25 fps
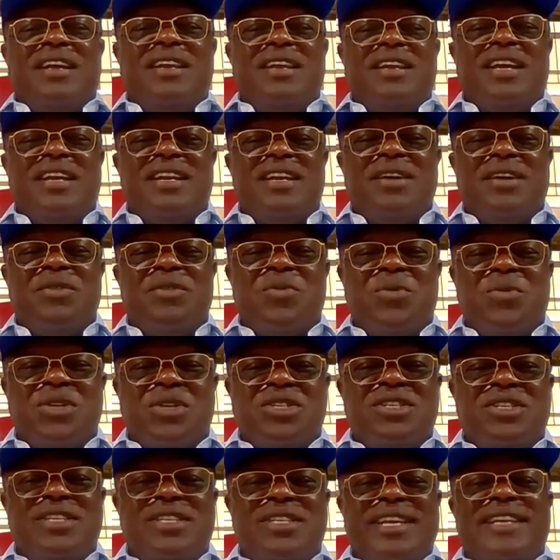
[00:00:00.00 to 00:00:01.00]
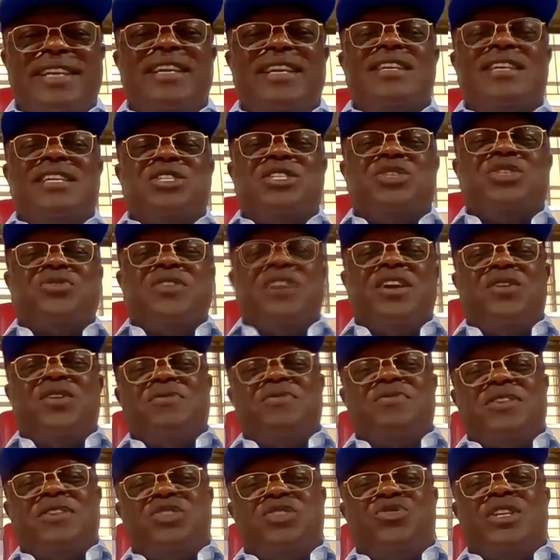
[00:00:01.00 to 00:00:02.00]
uh, the, the, the was
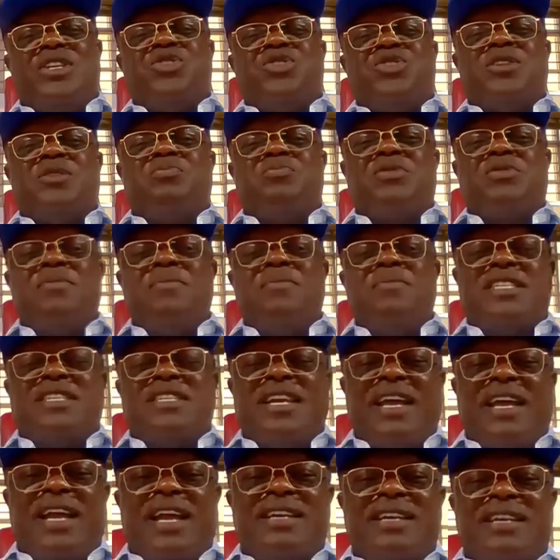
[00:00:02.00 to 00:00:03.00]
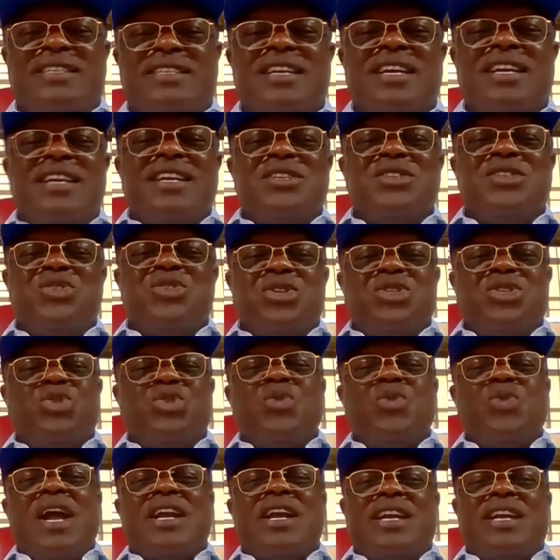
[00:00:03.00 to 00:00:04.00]
leading the children of Israel to the promised land,
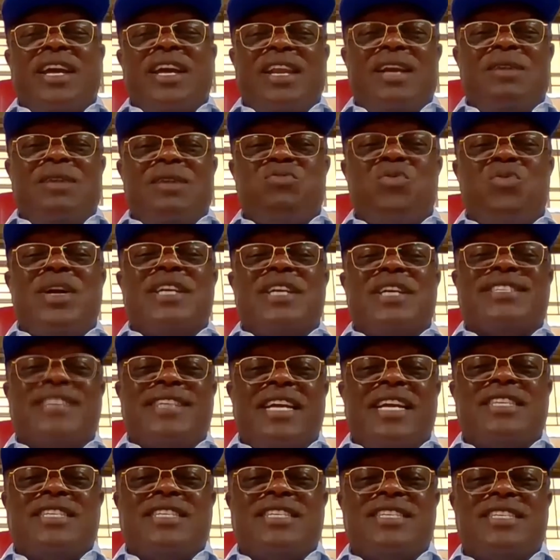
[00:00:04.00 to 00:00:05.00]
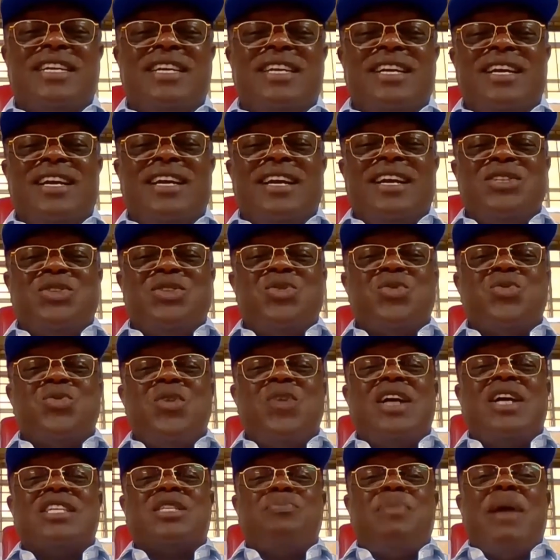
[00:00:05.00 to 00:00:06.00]
Joshua and Caleb were sent
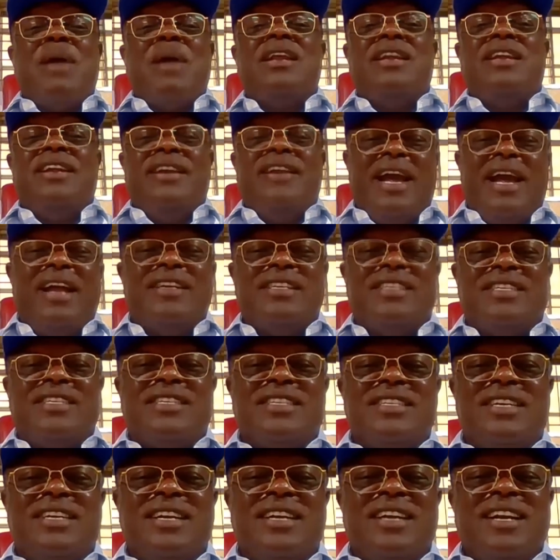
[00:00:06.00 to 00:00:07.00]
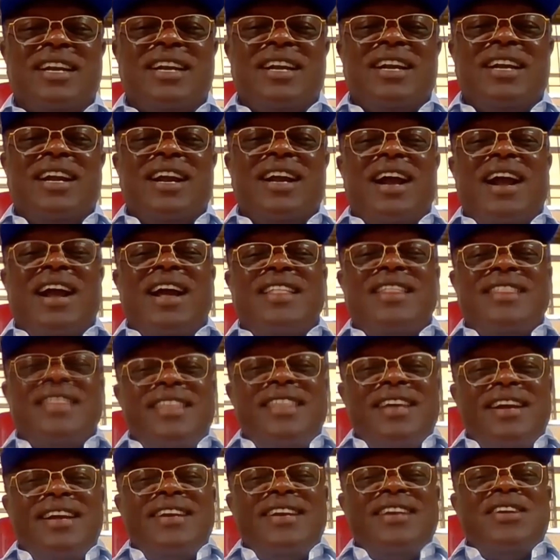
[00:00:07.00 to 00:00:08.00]
to go and spy the land.
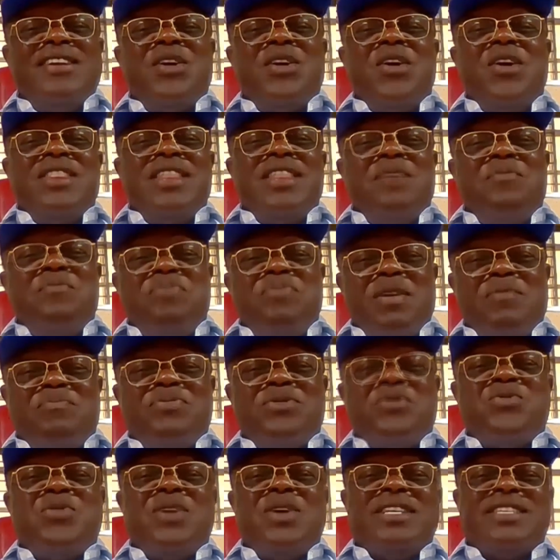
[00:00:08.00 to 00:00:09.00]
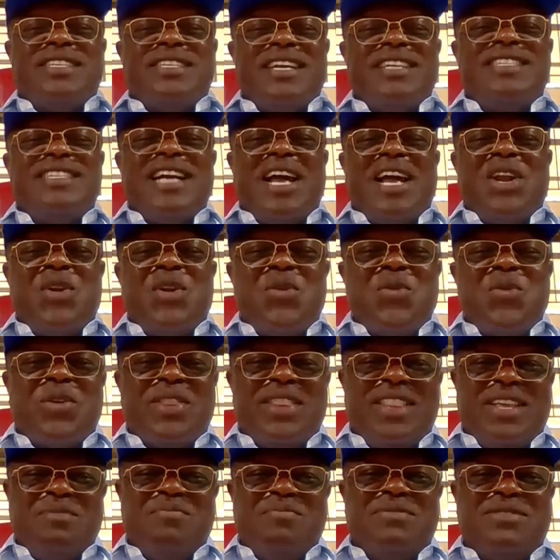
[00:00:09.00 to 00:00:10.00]
And then other people were
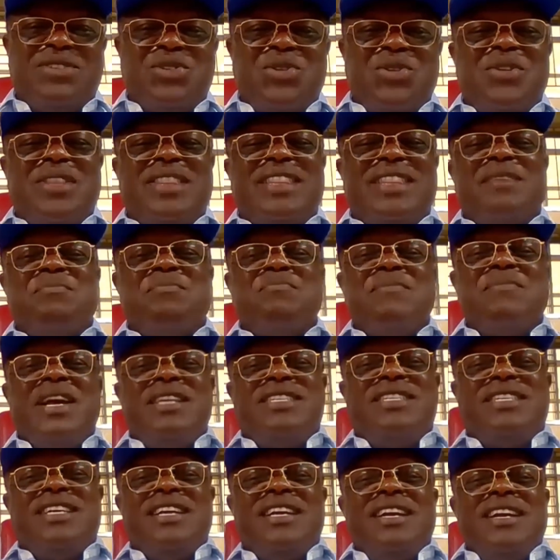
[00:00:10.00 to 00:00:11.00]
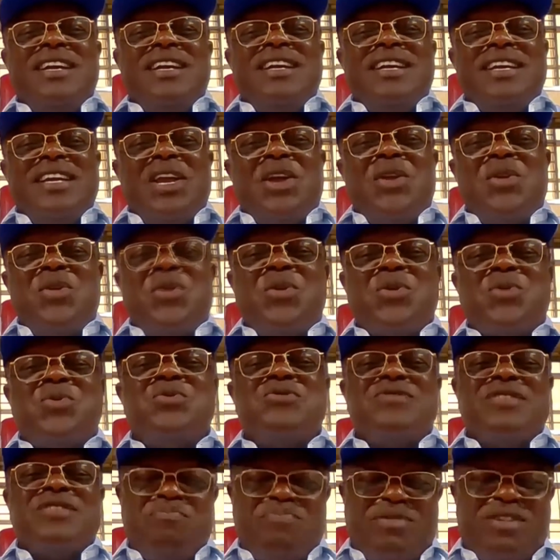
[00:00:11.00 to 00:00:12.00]
sent along with them. So they made,
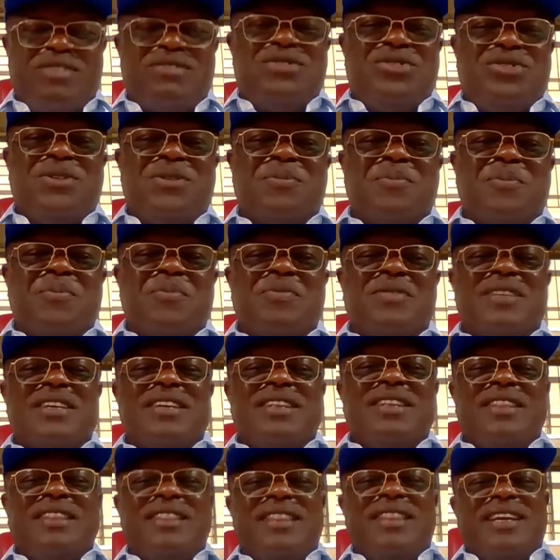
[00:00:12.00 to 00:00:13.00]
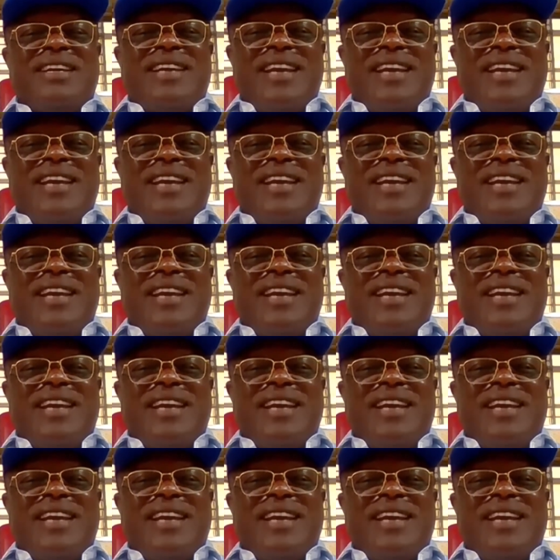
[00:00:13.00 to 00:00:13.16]
you know, good reports,